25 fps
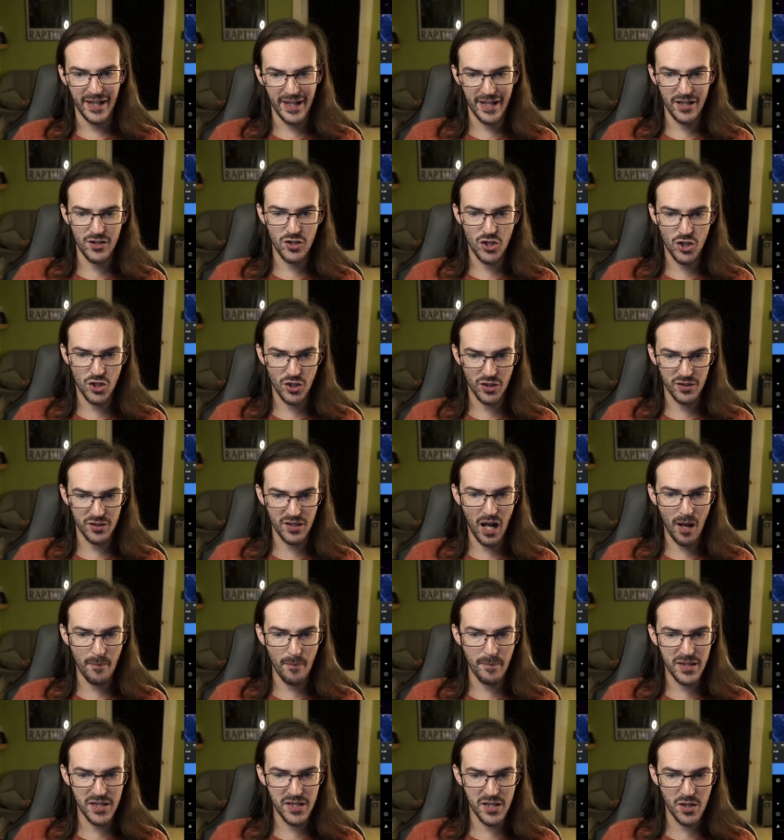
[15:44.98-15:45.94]
it should
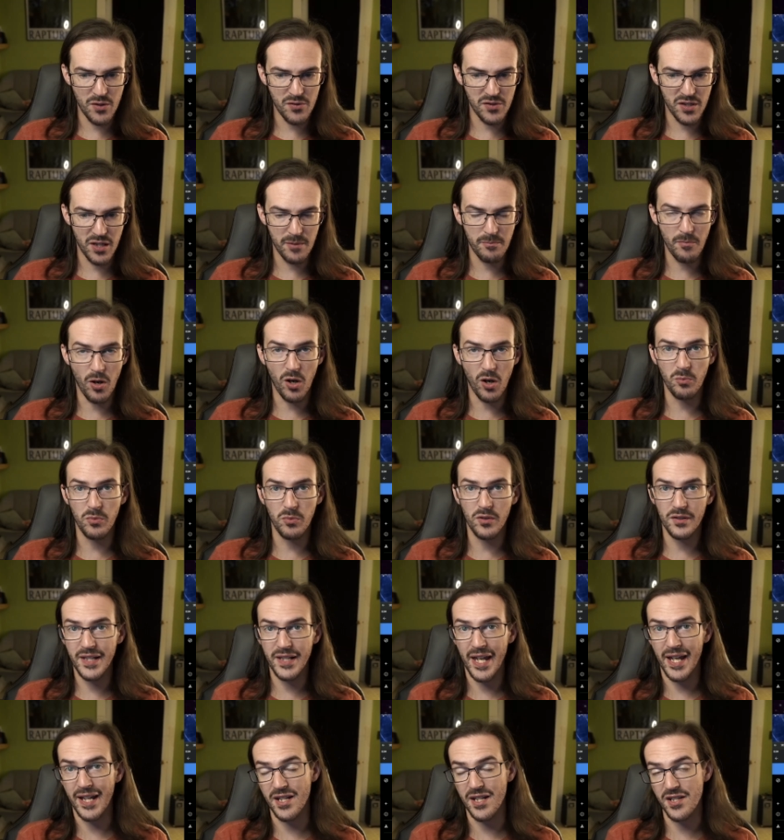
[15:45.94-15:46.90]
not be using mobile
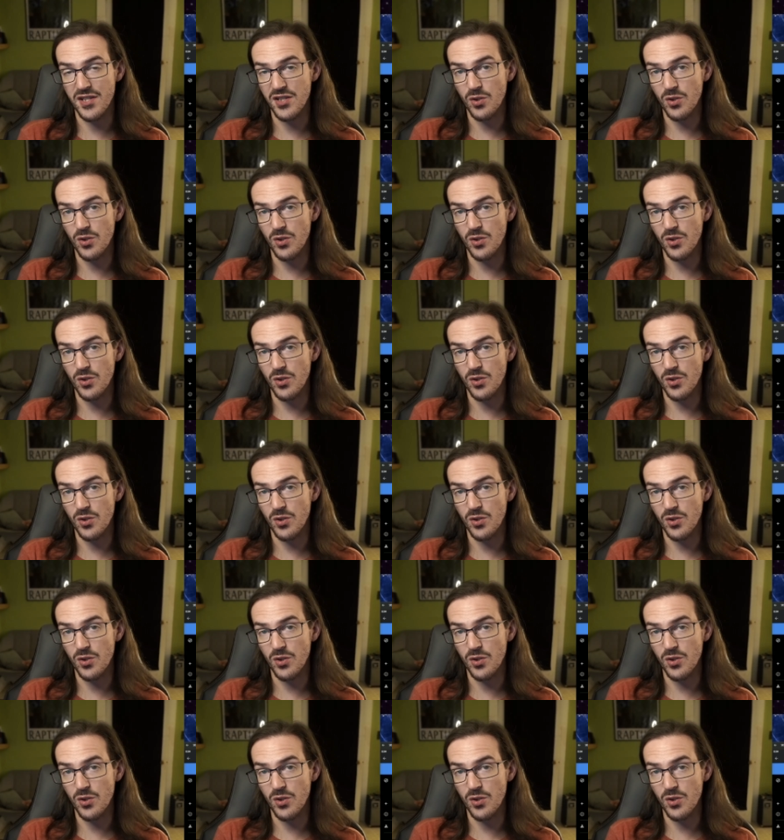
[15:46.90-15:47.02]
data.